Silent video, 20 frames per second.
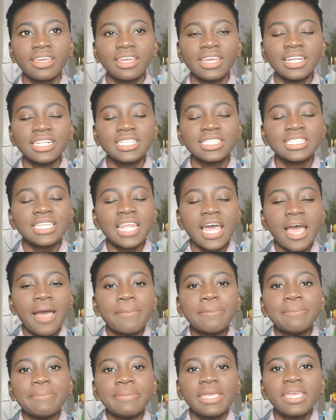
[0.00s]
it's
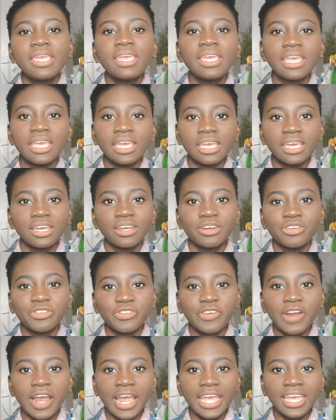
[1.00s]
not me,
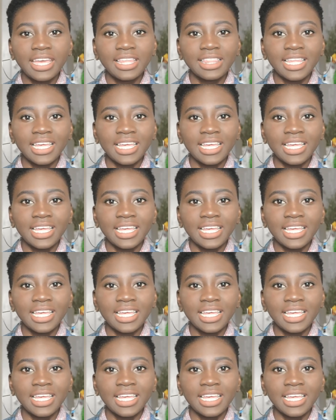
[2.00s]
right?